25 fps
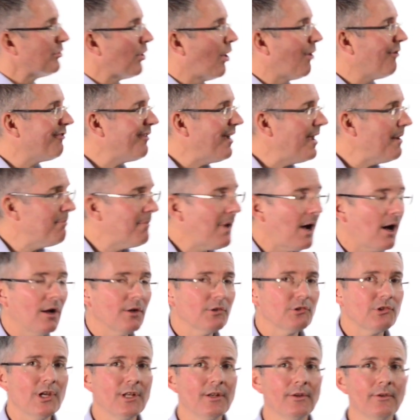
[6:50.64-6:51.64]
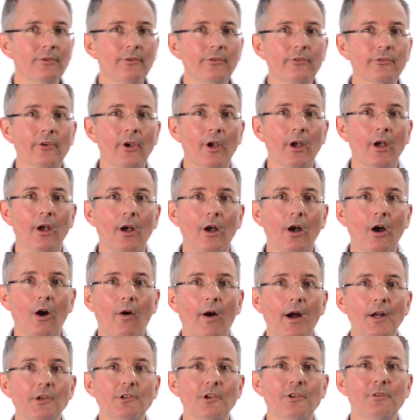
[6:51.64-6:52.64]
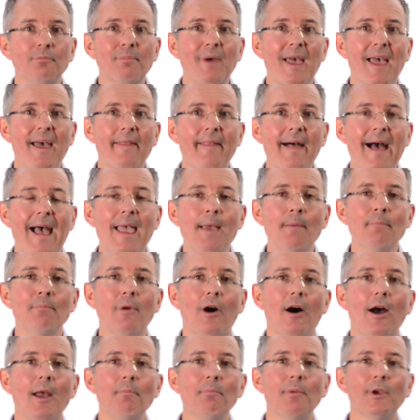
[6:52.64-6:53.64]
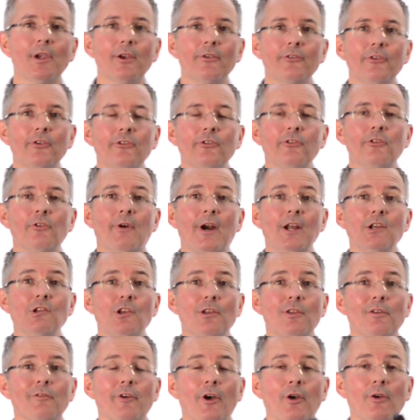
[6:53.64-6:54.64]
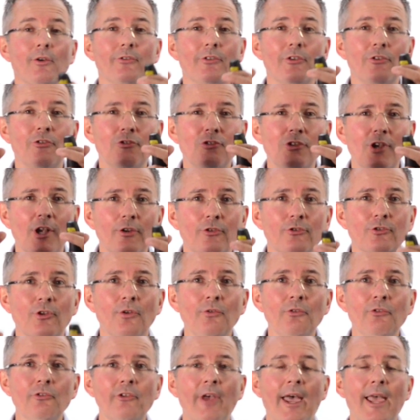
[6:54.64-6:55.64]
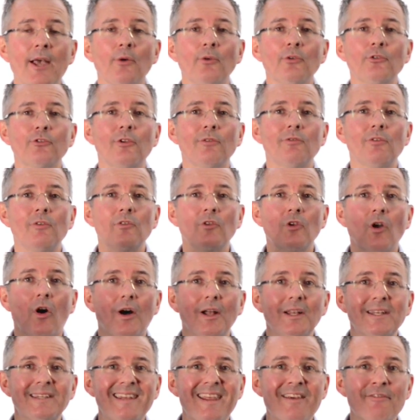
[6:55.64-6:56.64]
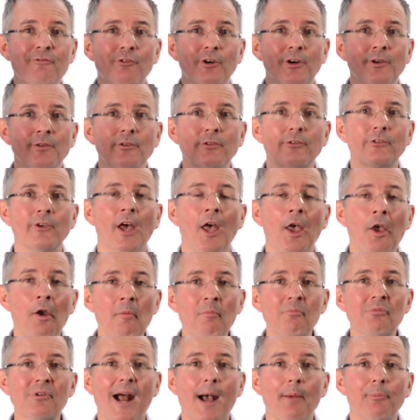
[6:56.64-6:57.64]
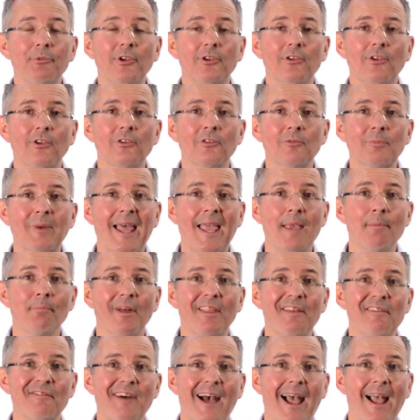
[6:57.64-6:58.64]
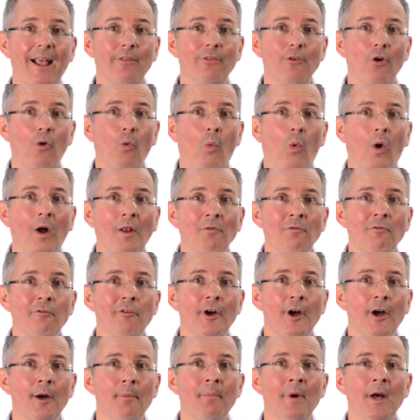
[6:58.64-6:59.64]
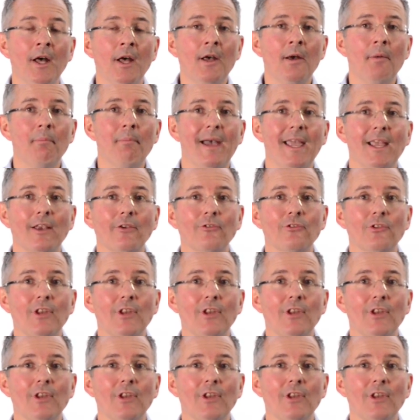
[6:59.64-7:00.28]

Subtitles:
profit margins. All right, just bear that in mind because this is the ratio that focuses just on sales. So if you've got a difference, perhaps it's explained by the fact that one firm makes